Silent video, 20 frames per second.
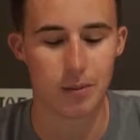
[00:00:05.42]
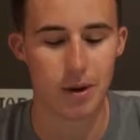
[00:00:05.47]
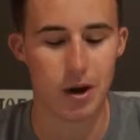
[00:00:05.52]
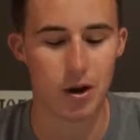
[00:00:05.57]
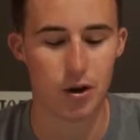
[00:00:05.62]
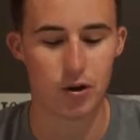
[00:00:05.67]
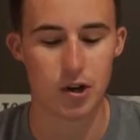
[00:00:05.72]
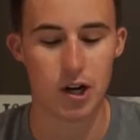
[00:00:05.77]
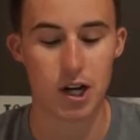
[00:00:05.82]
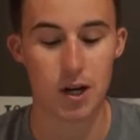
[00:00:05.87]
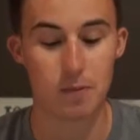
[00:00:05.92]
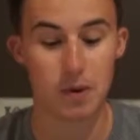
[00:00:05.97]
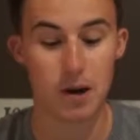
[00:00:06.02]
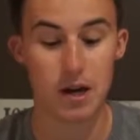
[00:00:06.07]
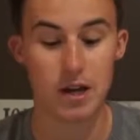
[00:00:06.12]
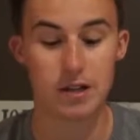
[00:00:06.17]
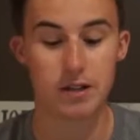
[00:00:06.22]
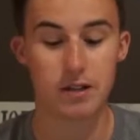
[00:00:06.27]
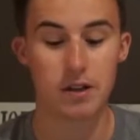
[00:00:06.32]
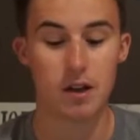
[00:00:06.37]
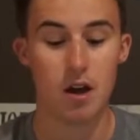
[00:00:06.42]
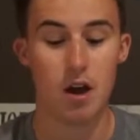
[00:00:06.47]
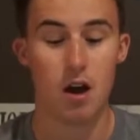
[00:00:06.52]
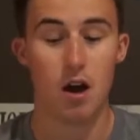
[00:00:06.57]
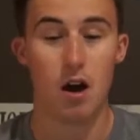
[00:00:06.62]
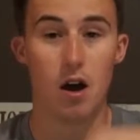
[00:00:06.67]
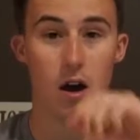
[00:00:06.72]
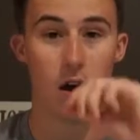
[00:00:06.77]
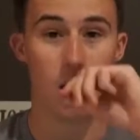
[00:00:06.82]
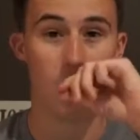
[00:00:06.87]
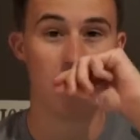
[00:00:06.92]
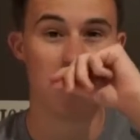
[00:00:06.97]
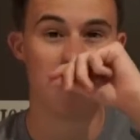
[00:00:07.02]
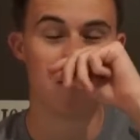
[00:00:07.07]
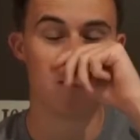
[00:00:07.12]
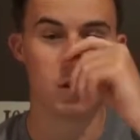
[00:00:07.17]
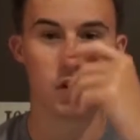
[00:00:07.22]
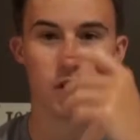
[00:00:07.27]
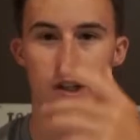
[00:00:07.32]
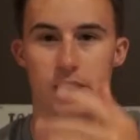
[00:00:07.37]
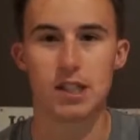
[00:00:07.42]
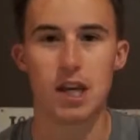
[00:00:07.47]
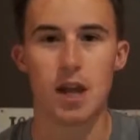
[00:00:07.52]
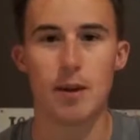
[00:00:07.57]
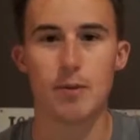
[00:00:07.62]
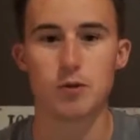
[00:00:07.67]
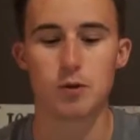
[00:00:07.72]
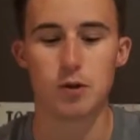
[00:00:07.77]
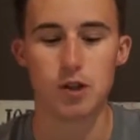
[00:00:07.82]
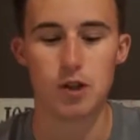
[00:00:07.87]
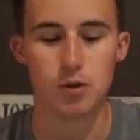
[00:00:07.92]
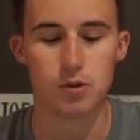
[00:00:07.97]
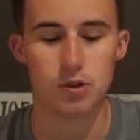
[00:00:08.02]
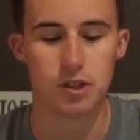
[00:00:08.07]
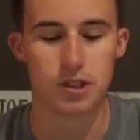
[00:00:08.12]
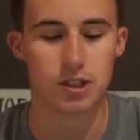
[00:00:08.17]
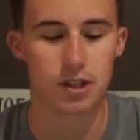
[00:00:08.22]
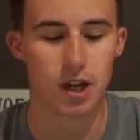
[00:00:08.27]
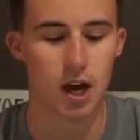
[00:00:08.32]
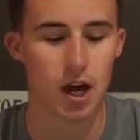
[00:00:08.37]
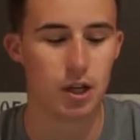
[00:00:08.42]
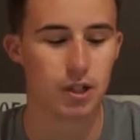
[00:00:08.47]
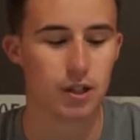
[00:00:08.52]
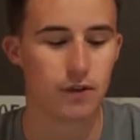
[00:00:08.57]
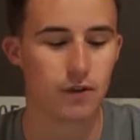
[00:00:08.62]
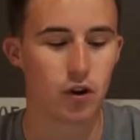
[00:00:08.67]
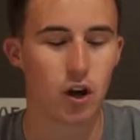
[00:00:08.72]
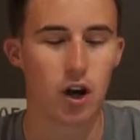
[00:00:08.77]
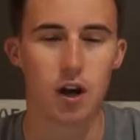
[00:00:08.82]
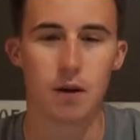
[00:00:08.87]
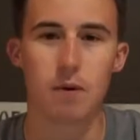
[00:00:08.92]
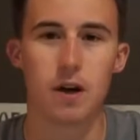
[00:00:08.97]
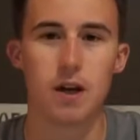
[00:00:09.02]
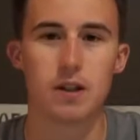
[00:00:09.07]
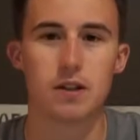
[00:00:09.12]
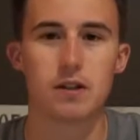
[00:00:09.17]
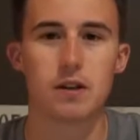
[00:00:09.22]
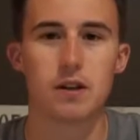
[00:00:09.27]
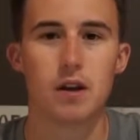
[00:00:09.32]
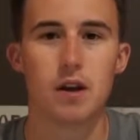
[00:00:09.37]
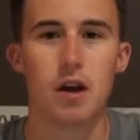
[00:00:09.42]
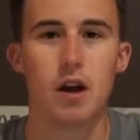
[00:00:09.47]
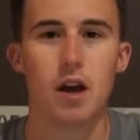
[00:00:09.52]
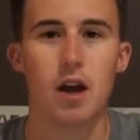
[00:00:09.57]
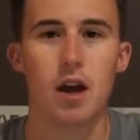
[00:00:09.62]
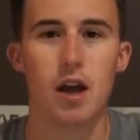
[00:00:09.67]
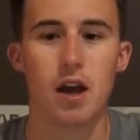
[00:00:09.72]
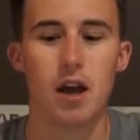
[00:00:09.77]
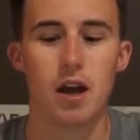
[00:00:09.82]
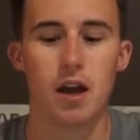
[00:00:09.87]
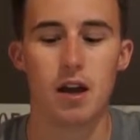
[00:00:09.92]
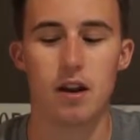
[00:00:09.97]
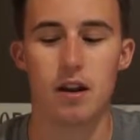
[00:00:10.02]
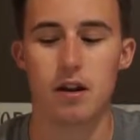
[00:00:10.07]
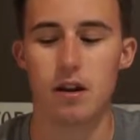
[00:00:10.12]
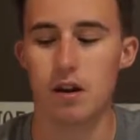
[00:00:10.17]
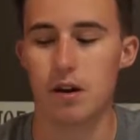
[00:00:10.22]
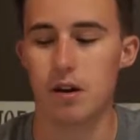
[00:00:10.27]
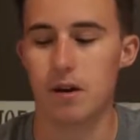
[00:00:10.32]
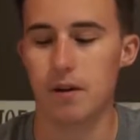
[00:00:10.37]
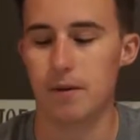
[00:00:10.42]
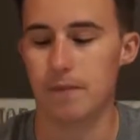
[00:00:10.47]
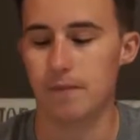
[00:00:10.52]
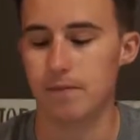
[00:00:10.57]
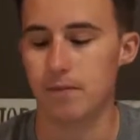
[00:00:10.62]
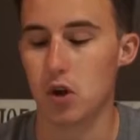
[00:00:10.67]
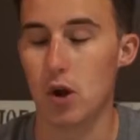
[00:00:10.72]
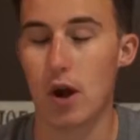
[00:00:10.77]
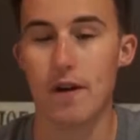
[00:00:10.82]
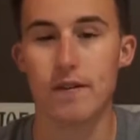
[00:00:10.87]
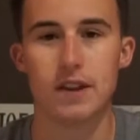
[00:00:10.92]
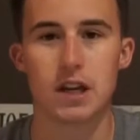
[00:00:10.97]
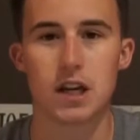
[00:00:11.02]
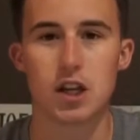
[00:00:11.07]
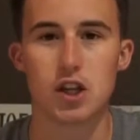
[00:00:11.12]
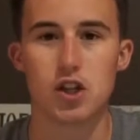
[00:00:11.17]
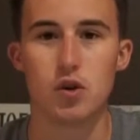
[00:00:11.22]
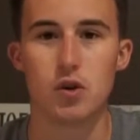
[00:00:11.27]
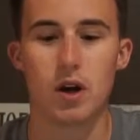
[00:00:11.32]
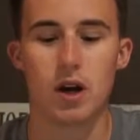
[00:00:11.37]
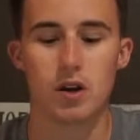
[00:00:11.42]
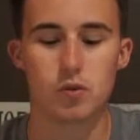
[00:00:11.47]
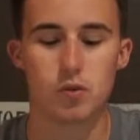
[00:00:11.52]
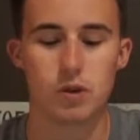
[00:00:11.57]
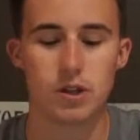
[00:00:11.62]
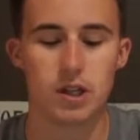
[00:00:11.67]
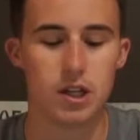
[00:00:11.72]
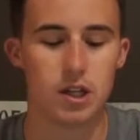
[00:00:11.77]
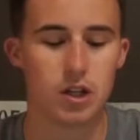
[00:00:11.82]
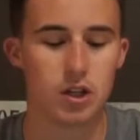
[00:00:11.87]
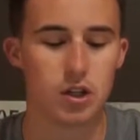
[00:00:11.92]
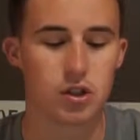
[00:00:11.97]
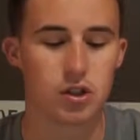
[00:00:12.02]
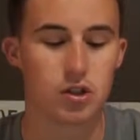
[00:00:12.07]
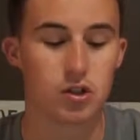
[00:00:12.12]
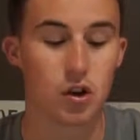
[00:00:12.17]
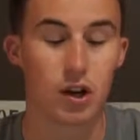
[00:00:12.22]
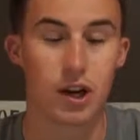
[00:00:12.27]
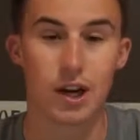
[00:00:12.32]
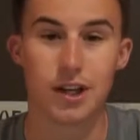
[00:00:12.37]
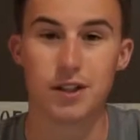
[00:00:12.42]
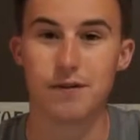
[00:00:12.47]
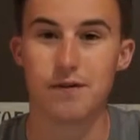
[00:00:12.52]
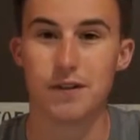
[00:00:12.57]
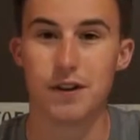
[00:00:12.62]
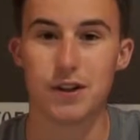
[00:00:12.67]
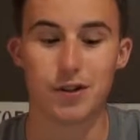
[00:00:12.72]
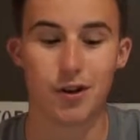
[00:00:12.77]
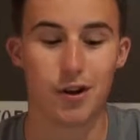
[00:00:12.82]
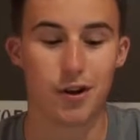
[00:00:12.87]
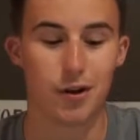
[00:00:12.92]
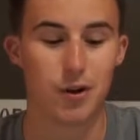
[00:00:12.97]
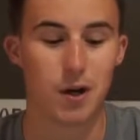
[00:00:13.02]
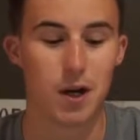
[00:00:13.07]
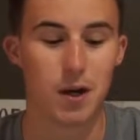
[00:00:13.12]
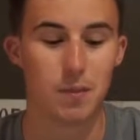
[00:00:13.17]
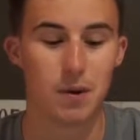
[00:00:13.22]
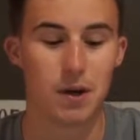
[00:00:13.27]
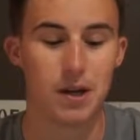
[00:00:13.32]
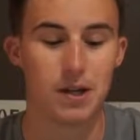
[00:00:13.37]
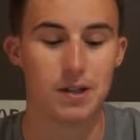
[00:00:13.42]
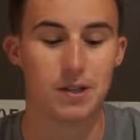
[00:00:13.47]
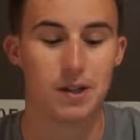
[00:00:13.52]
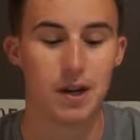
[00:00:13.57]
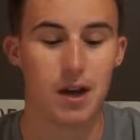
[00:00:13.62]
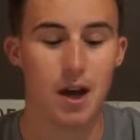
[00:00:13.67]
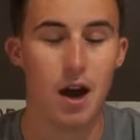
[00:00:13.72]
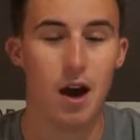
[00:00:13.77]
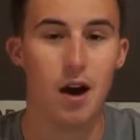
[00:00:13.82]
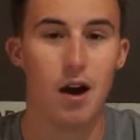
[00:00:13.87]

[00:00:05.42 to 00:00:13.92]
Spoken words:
about crankbaits, the setups we use, the styles of crankbaits, and everything that you guys would need to start catching fish on crankbaits.